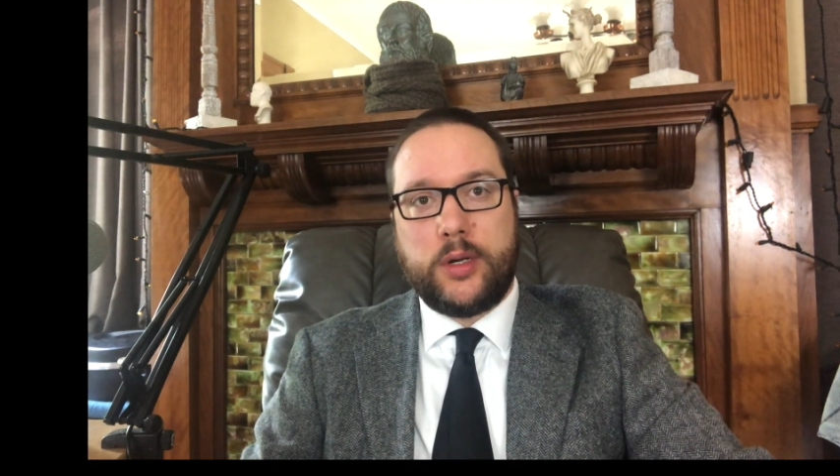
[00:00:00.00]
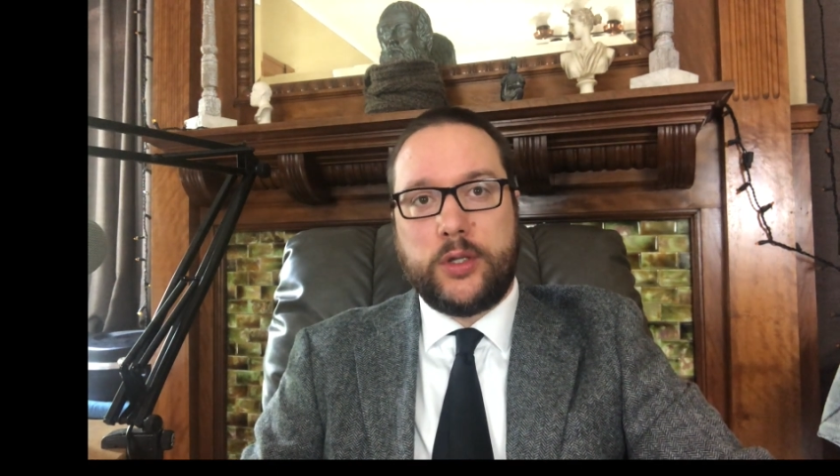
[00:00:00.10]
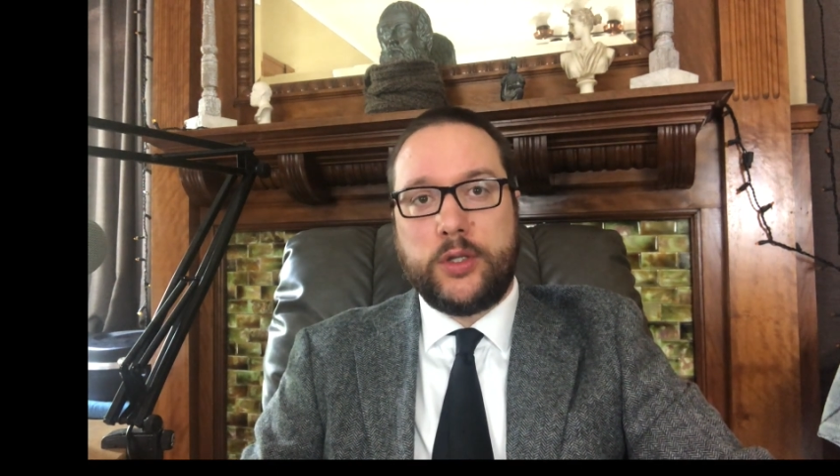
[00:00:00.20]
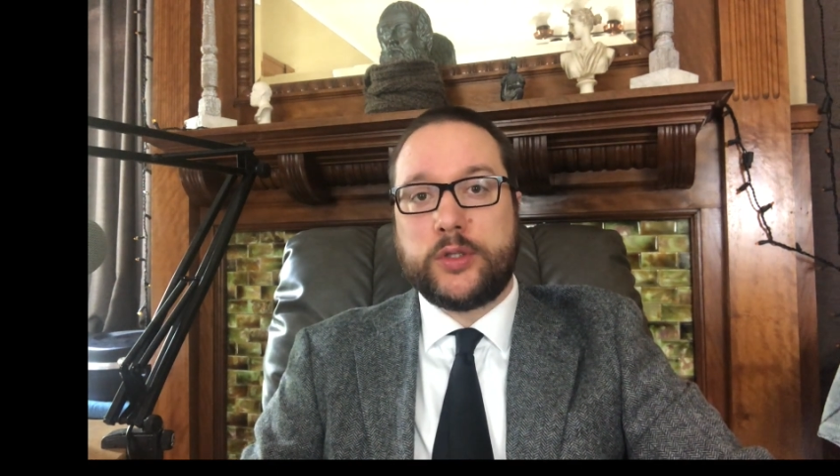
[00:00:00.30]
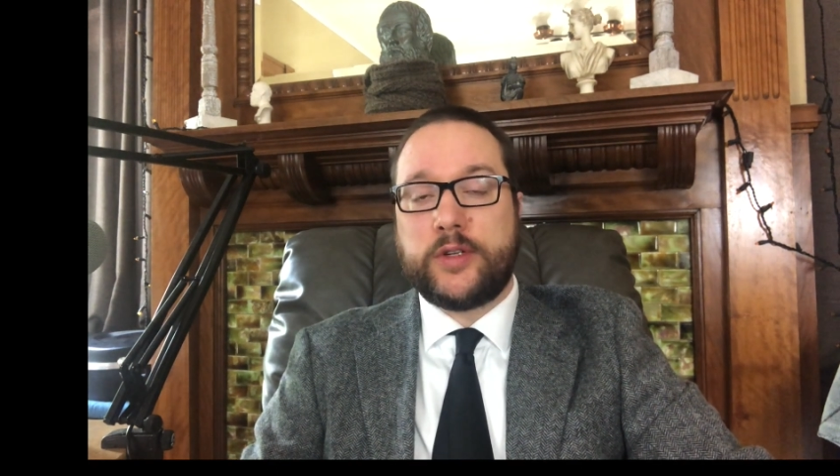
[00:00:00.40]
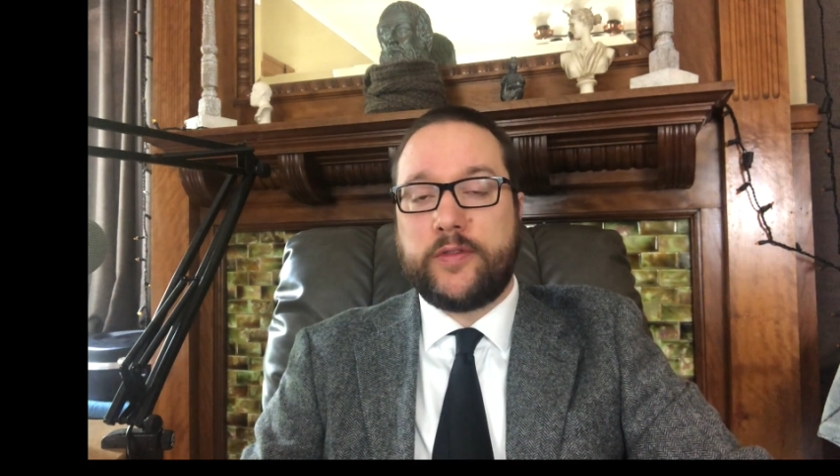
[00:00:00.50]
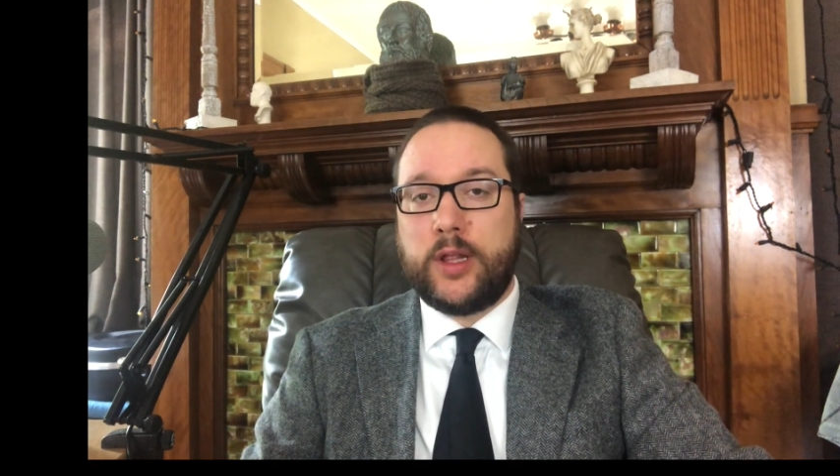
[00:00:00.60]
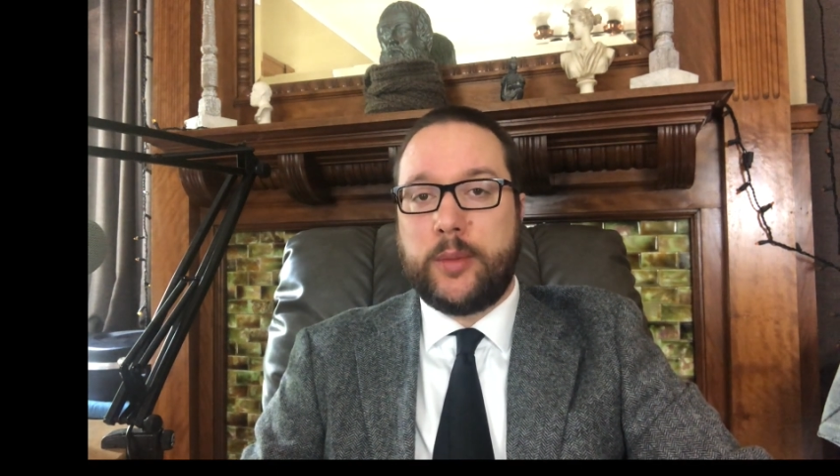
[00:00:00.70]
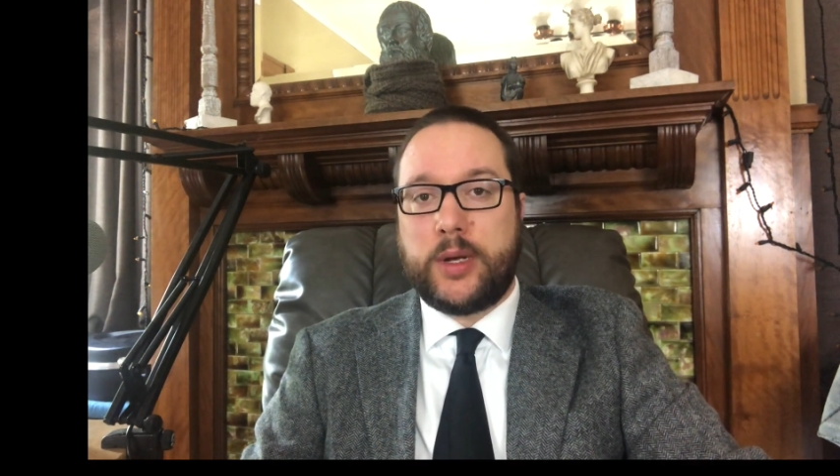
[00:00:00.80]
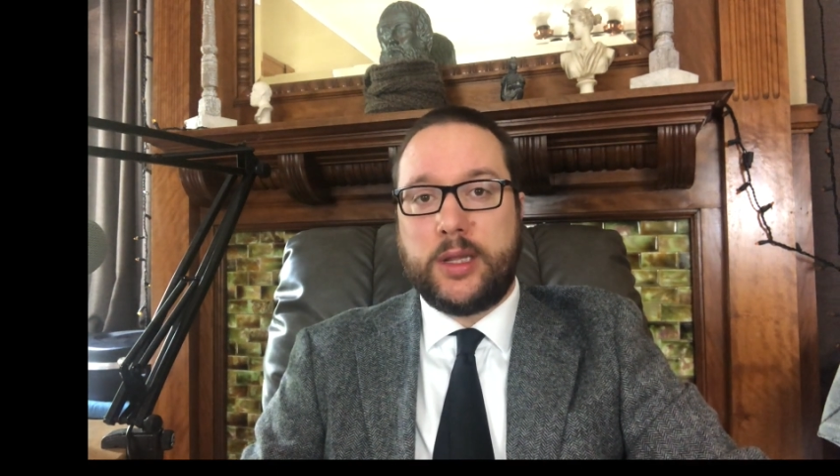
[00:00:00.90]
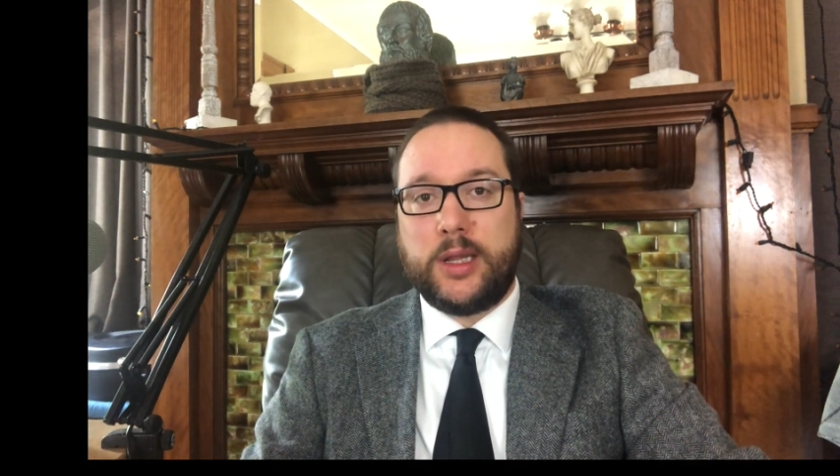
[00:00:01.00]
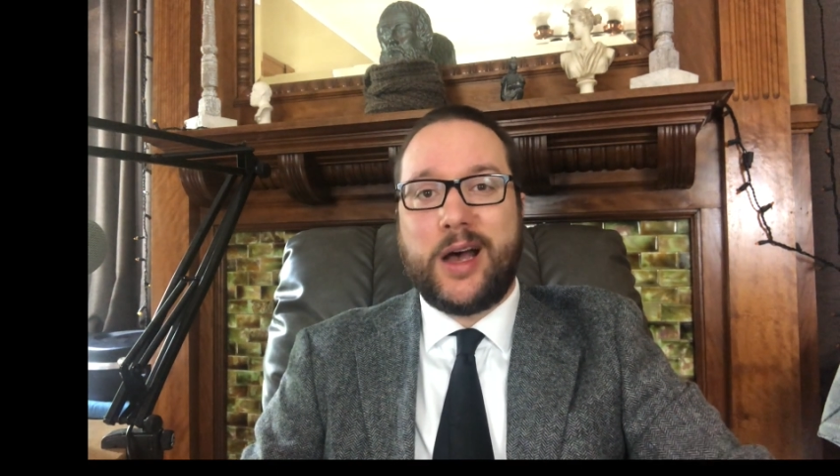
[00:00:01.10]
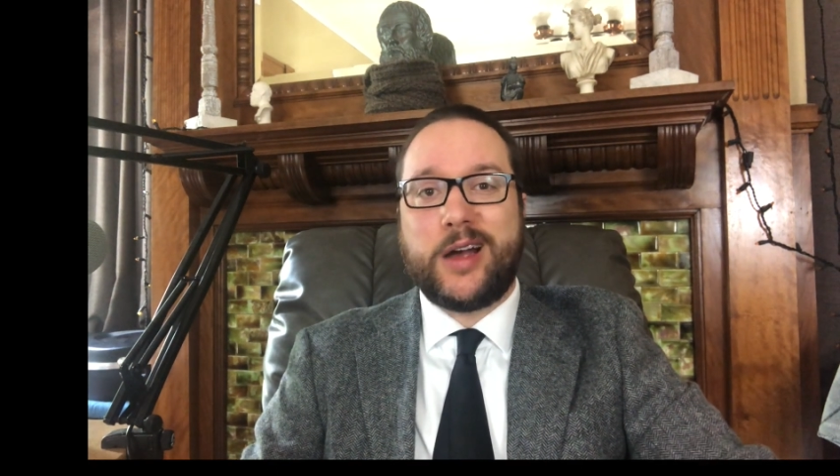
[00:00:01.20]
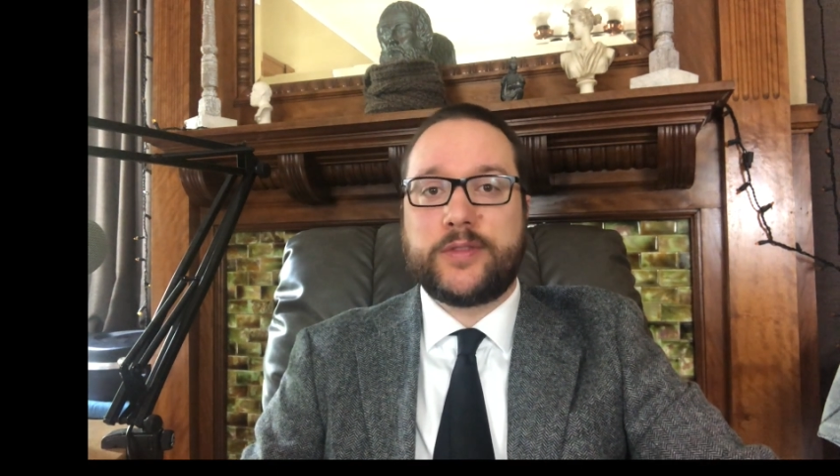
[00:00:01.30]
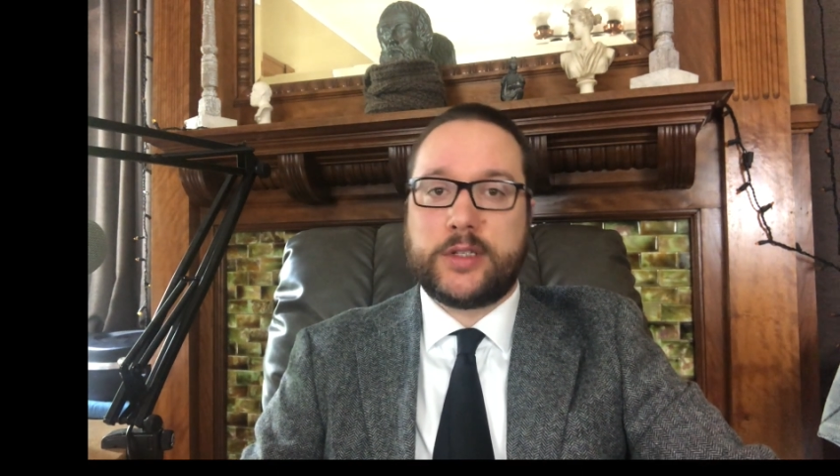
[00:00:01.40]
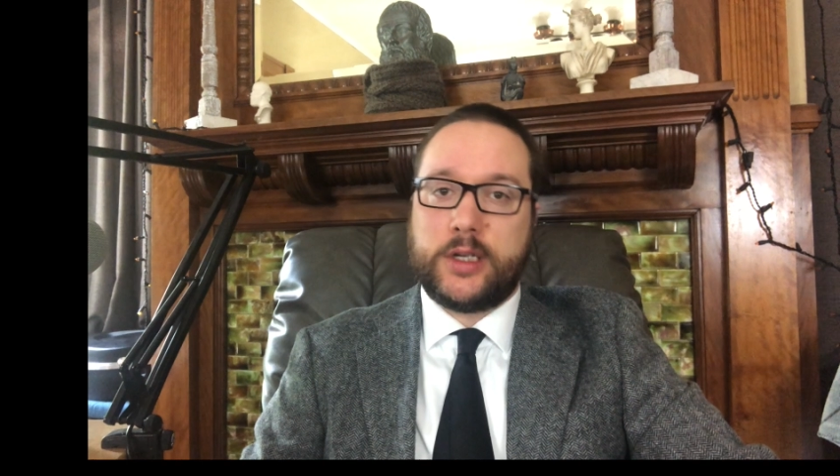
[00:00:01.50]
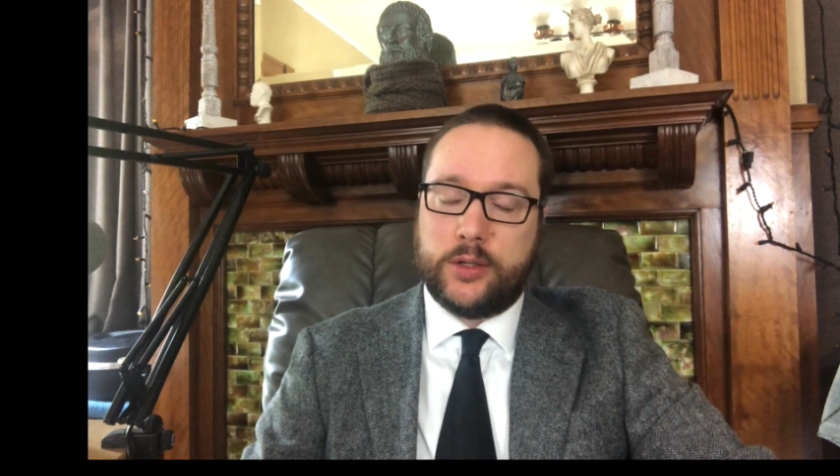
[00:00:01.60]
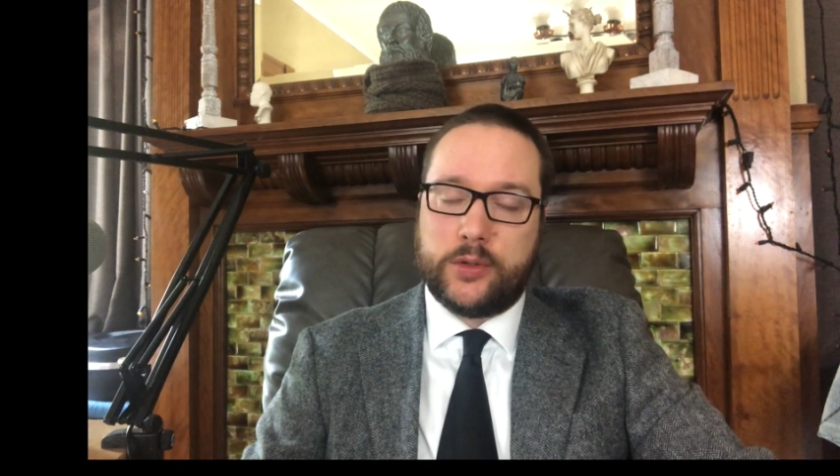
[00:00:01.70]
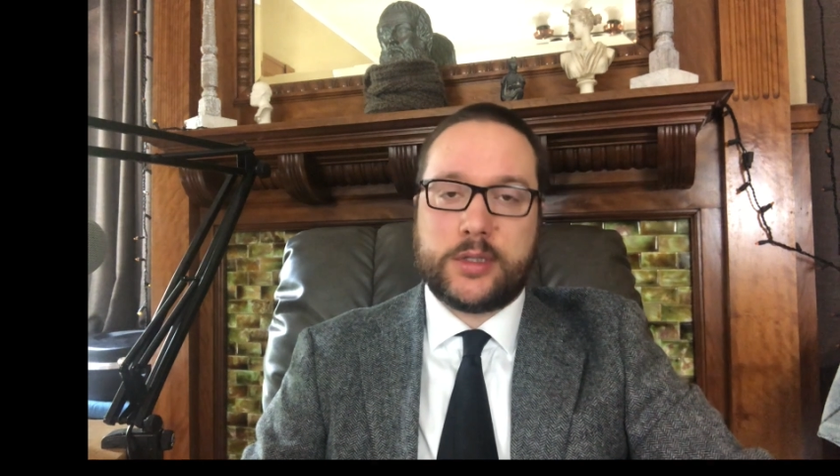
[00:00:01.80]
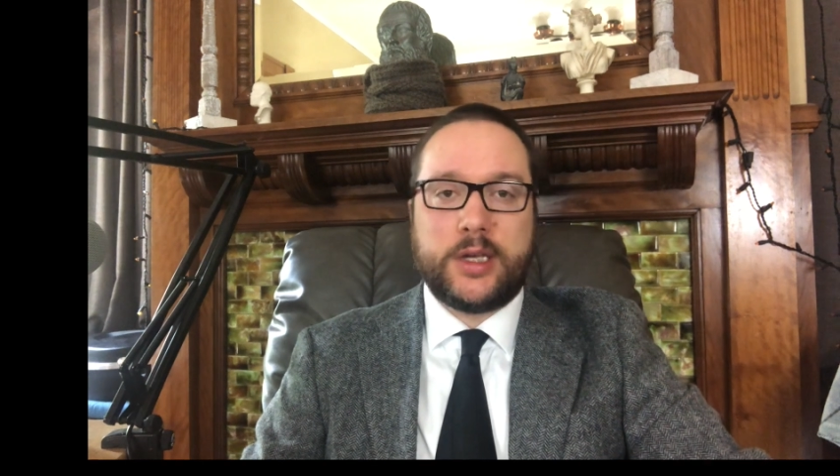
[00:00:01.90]
You'll develop a lot of
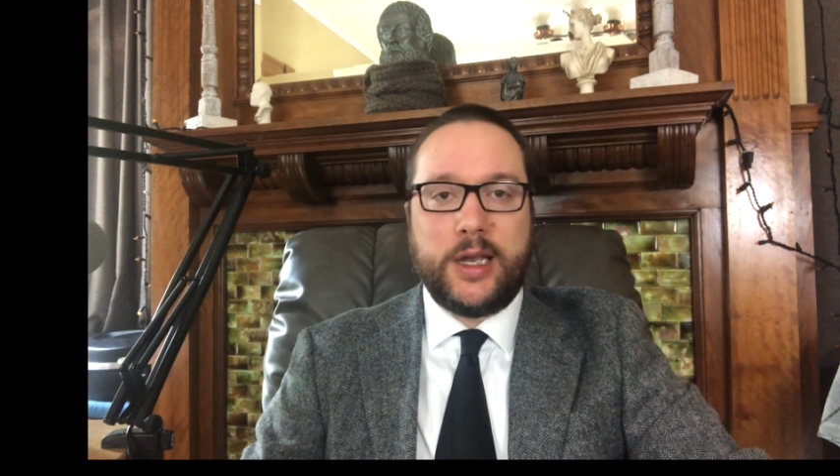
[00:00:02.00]
skills